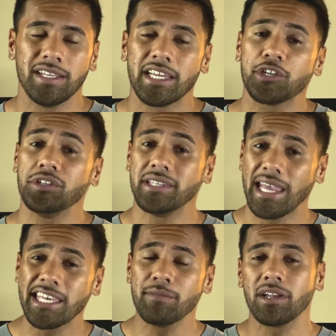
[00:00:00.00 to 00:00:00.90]
actually
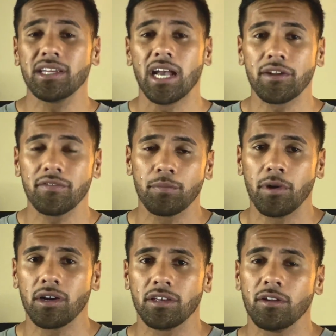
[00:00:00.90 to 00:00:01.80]
taking money out of your
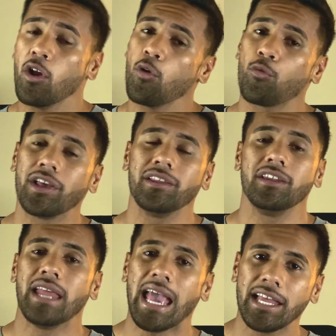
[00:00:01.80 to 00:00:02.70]
pocket rather
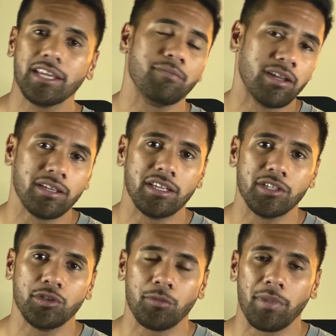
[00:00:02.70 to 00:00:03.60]
than adding money
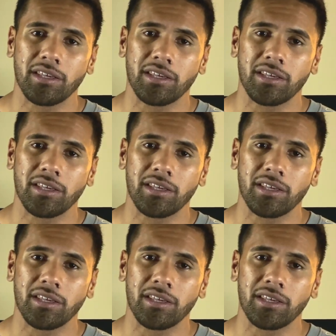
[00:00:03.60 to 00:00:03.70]
into your bank